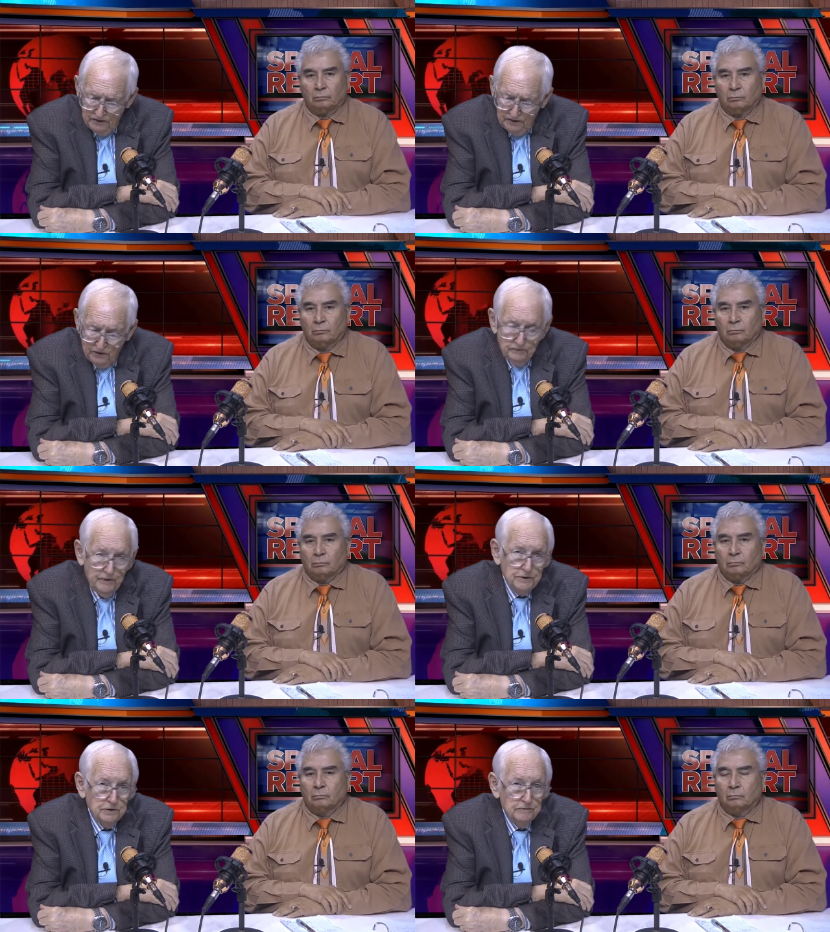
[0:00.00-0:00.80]
Speaker 1: the
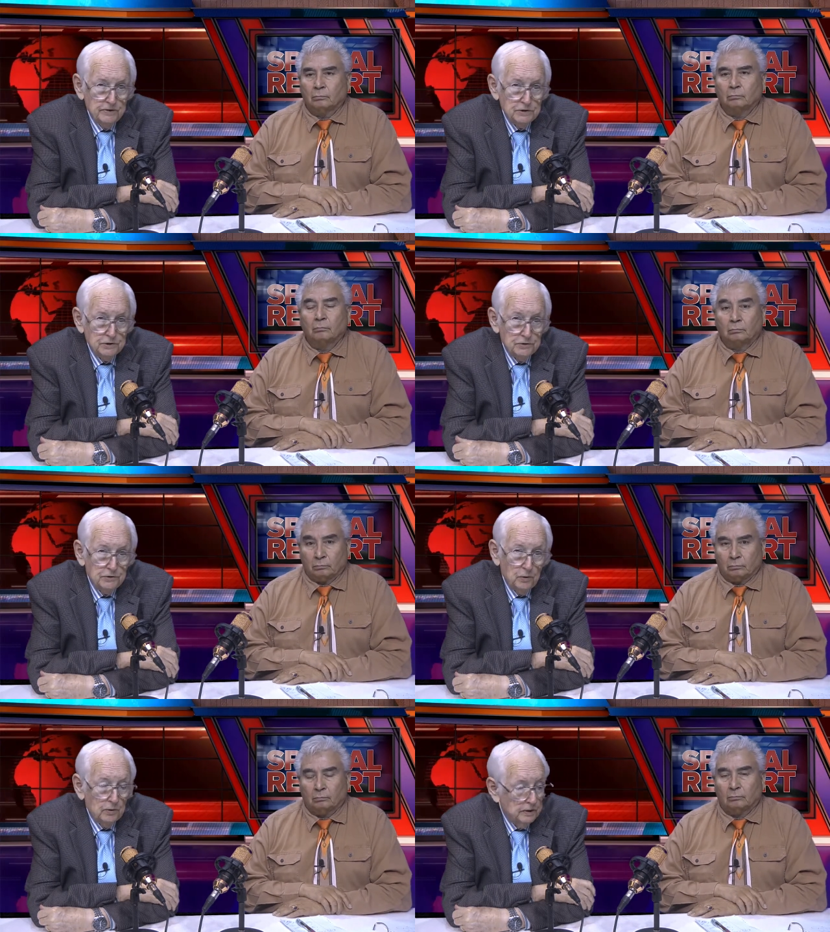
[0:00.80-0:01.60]
Convention Visitors
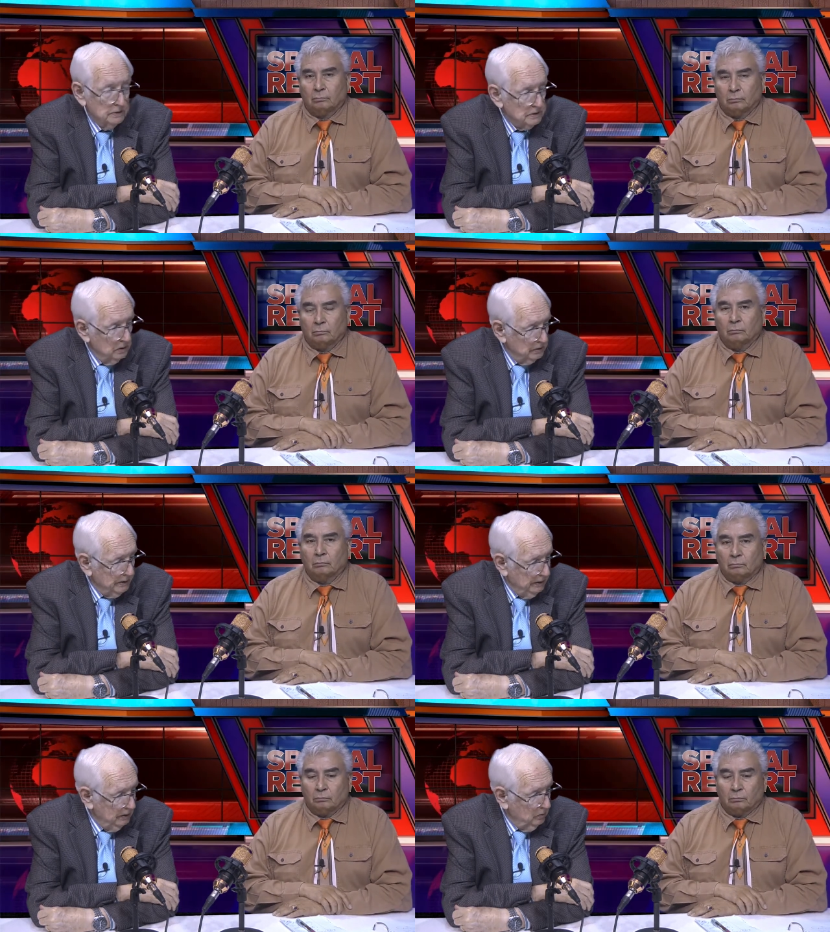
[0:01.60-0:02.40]
Authority is
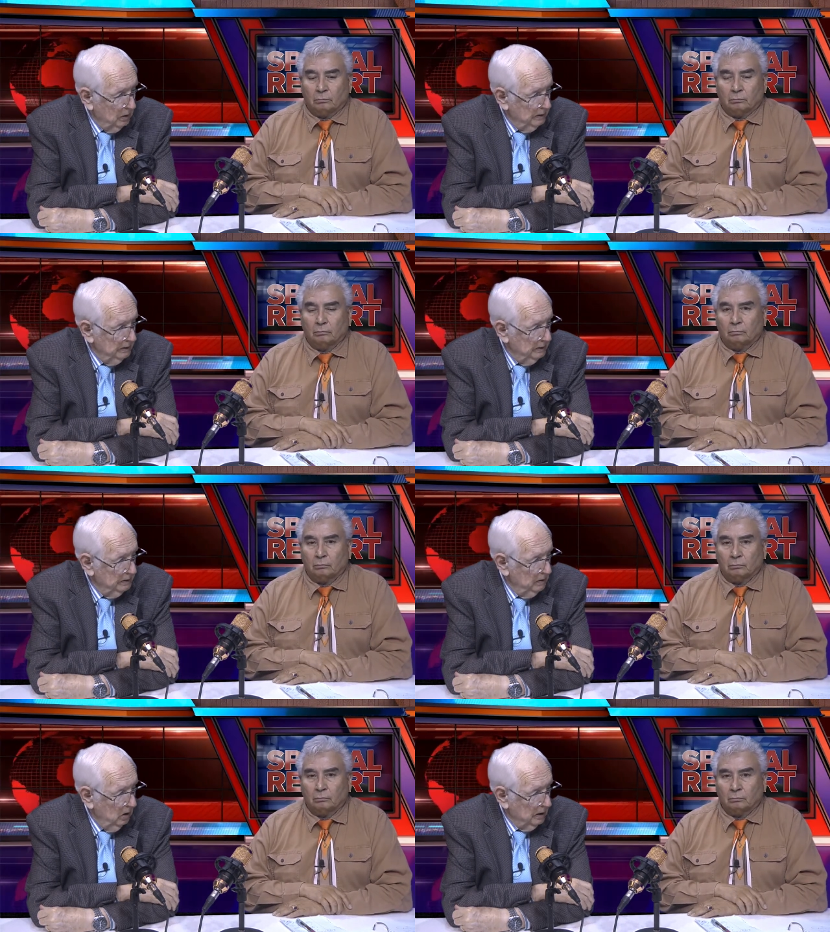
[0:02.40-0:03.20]
looking at one
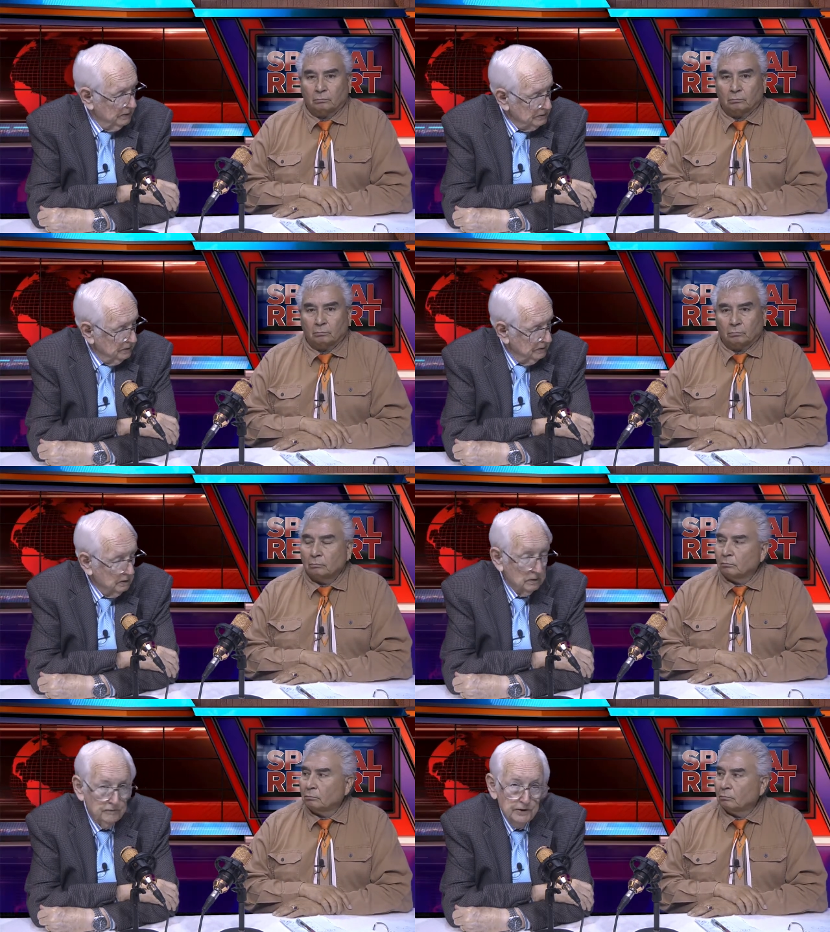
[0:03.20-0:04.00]
in August at
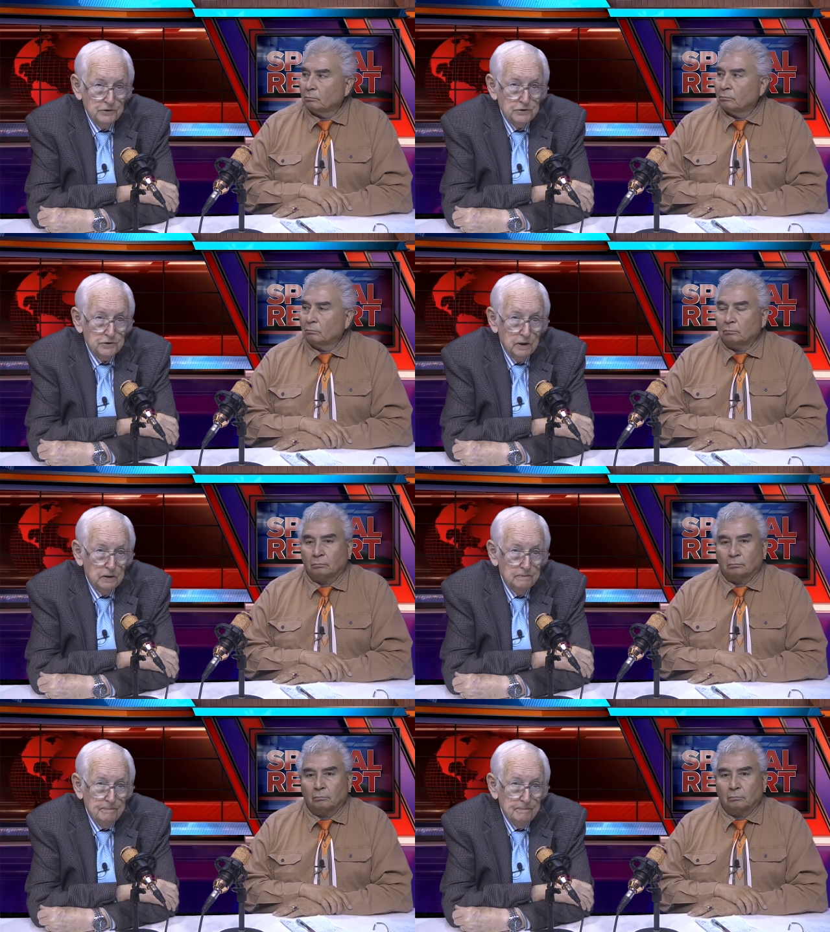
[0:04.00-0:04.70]
the Convention Center.